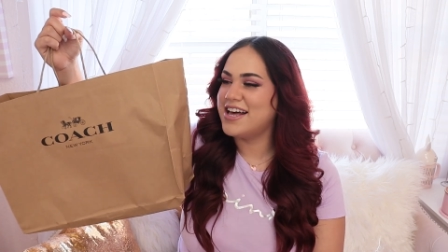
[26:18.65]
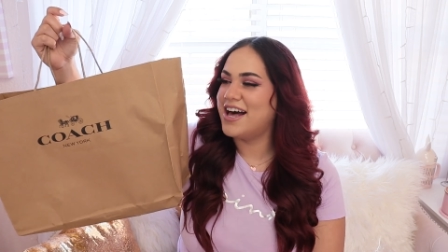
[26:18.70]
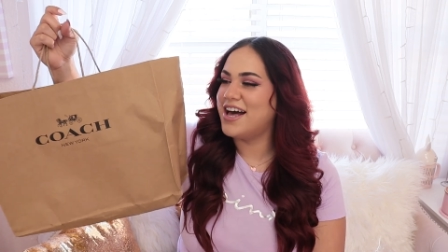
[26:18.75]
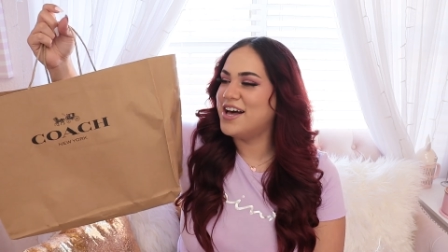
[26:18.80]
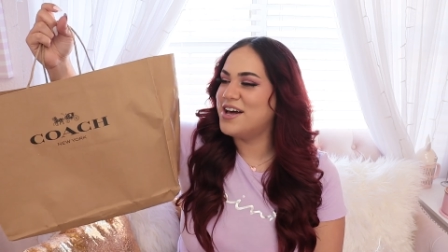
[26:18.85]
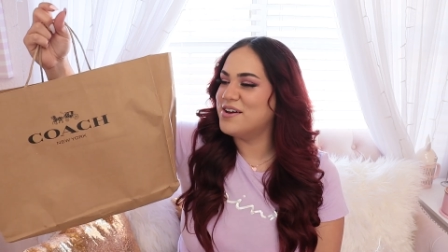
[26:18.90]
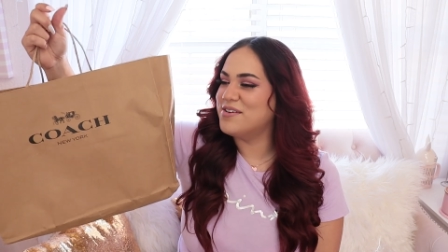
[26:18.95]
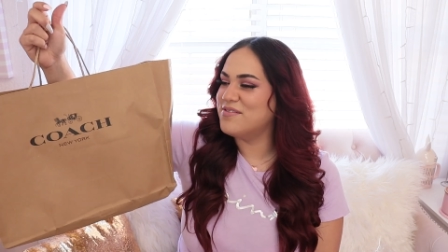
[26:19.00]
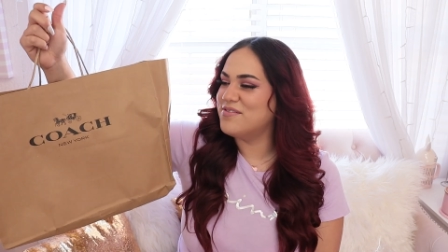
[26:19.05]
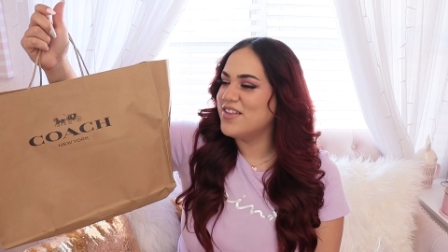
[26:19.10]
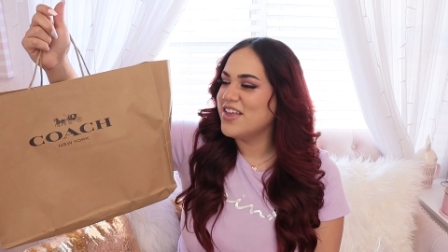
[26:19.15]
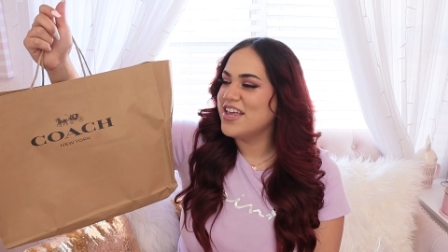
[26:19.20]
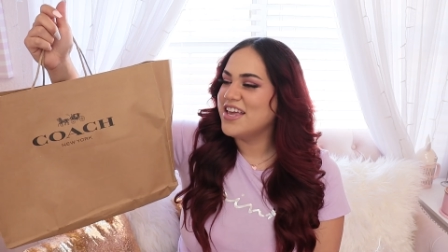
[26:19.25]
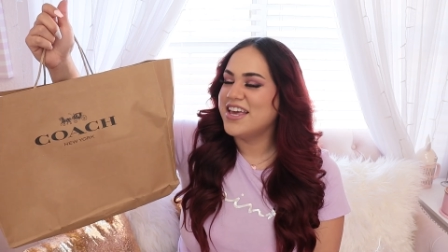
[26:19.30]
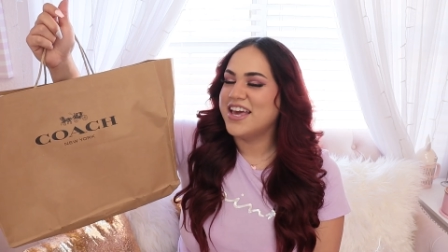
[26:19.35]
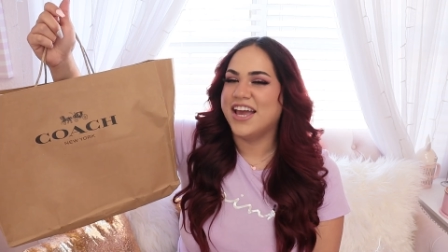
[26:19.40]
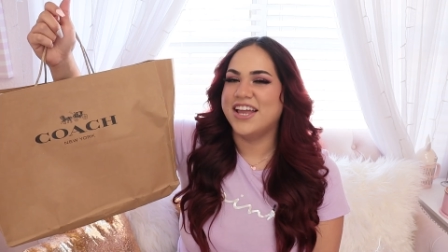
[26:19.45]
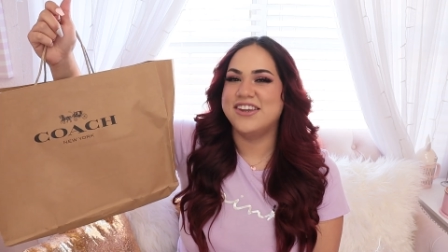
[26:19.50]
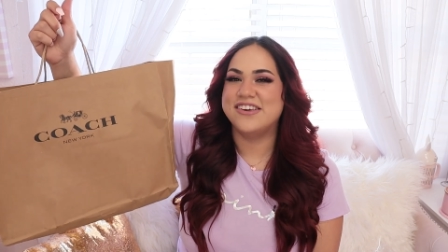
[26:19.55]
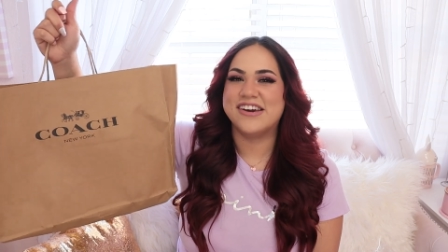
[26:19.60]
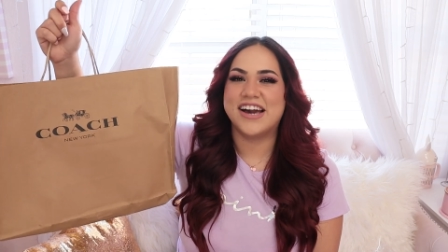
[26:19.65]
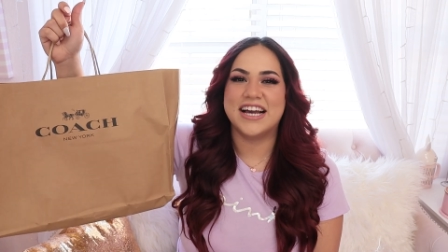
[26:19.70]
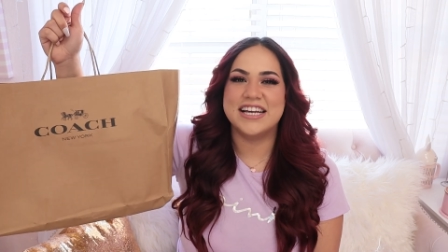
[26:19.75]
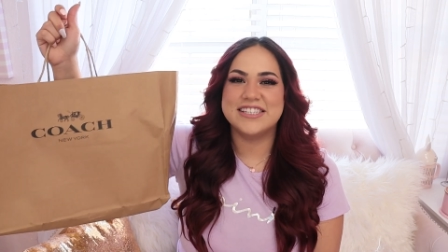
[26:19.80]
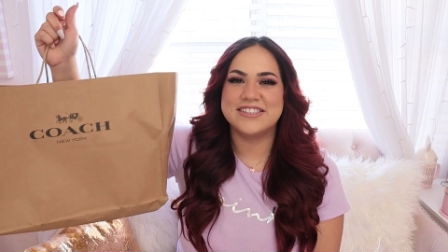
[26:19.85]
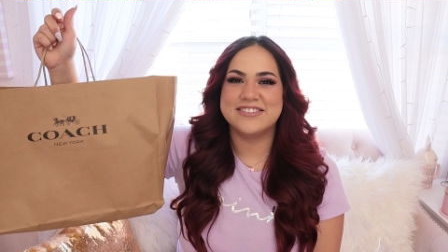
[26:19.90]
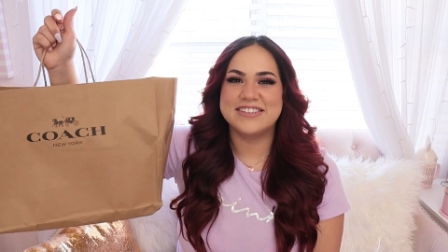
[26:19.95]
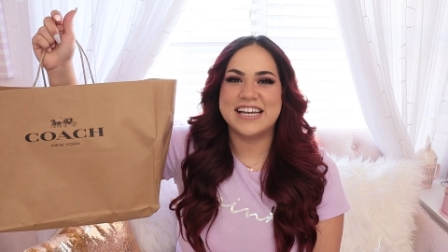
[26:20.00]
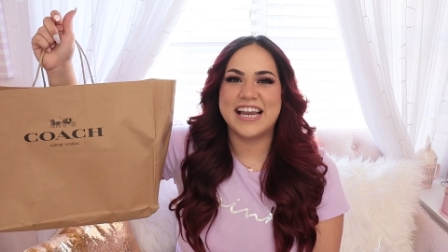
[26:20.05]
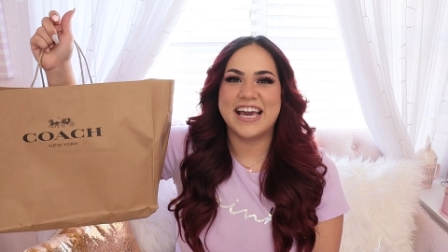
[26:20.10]
Um, and you
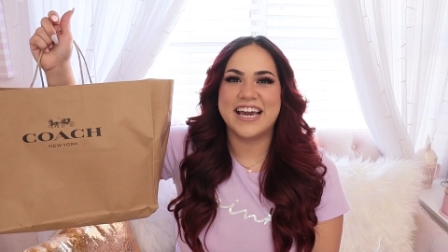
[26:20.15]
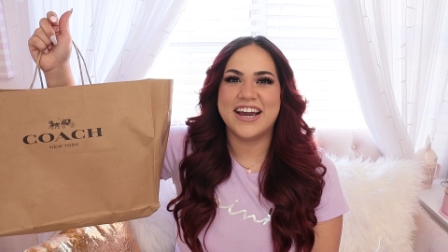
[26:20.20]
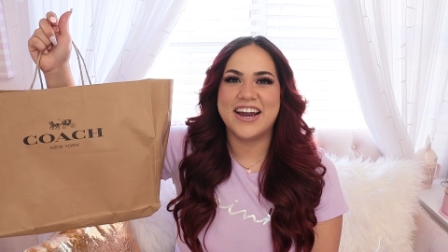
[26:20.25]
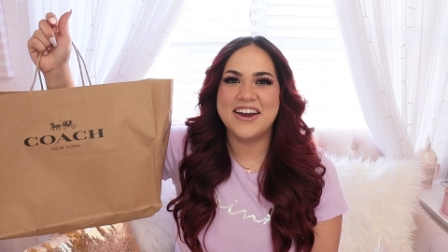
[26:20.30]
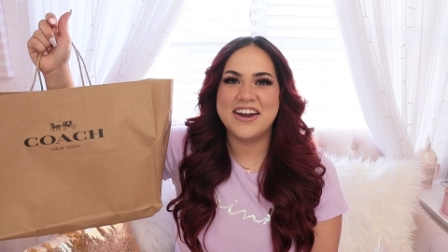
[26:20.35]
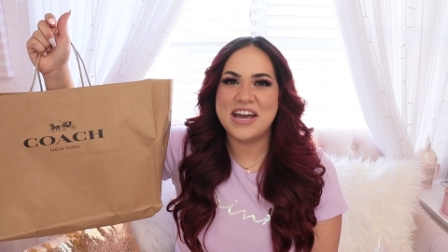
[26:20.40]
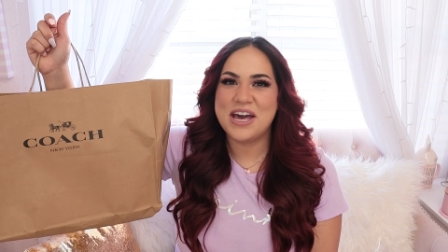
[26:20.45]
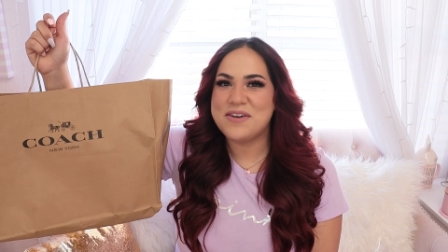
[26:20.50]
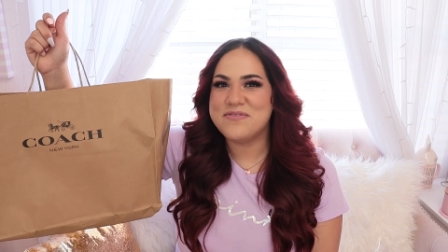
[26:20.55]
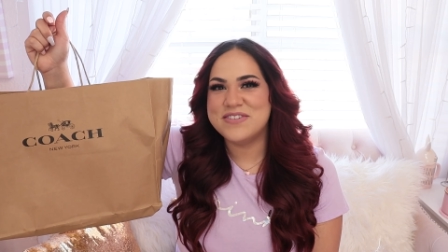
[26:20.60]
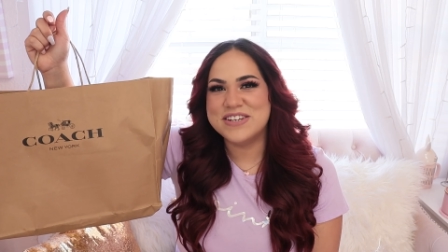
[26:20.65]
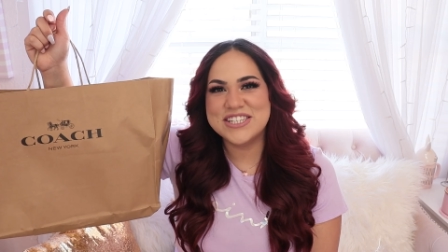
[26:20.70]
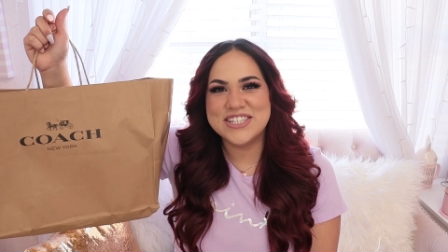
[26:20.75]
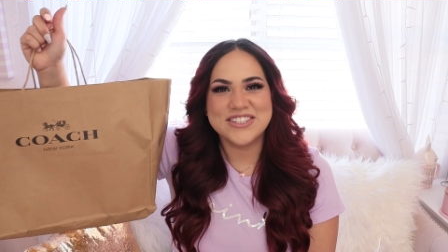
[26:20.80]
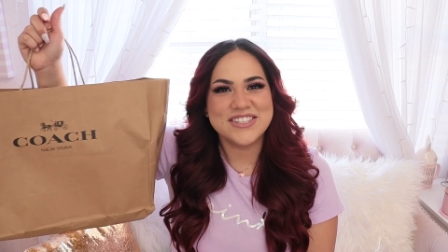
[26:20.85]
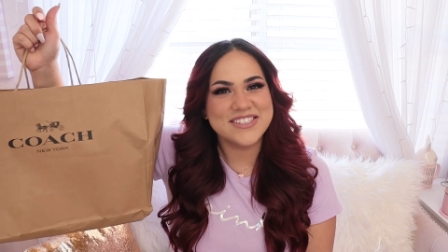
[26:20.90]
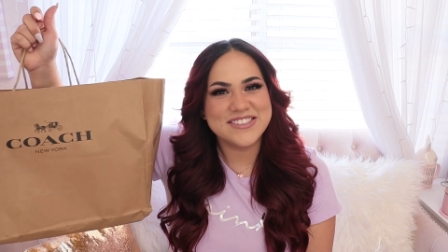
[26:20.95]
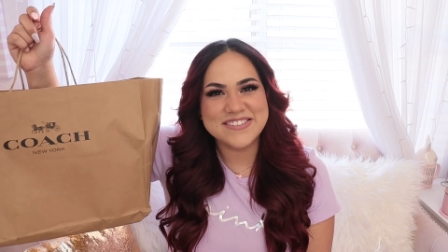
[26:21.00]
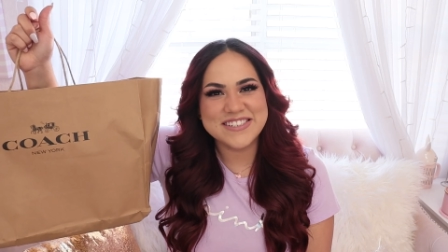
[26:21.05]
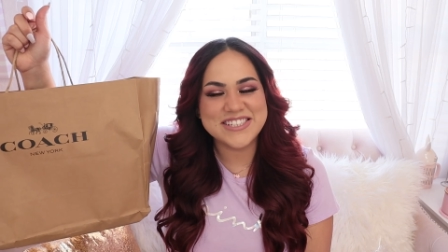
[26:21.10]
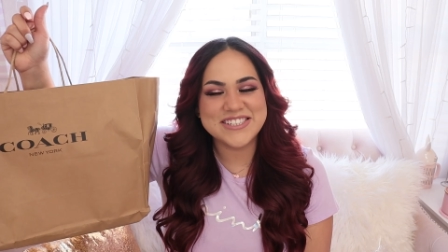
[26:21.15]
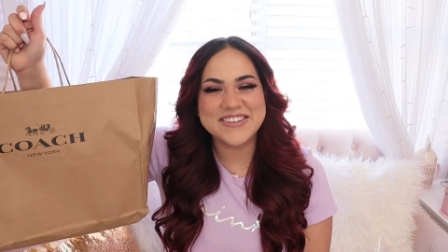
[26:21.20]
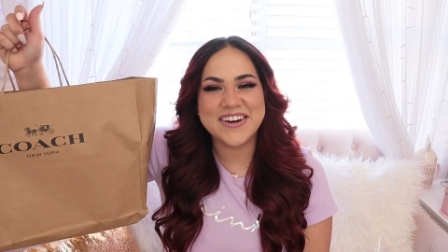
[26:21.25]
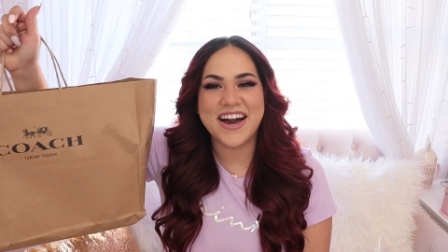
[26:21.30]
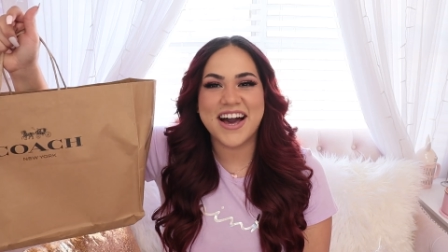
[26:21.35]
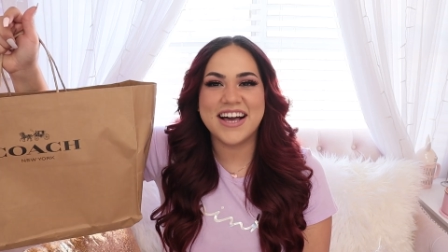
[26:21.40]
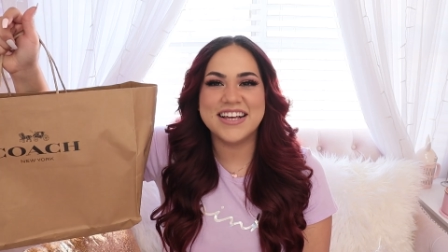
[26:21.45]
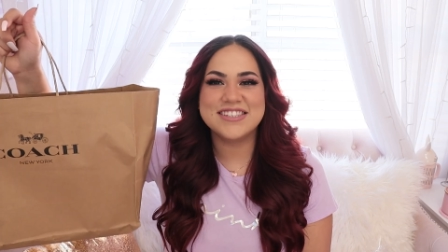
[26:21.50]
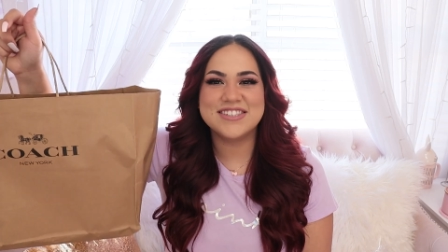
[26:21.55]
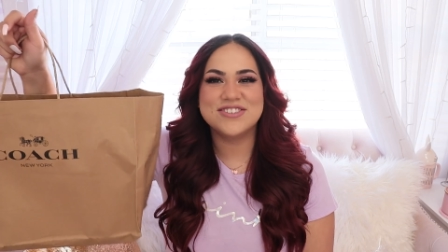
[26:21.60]
guys were like, hurry up and show us what you
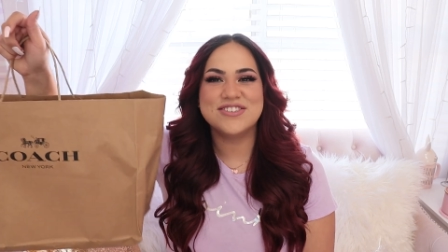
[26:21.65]
got.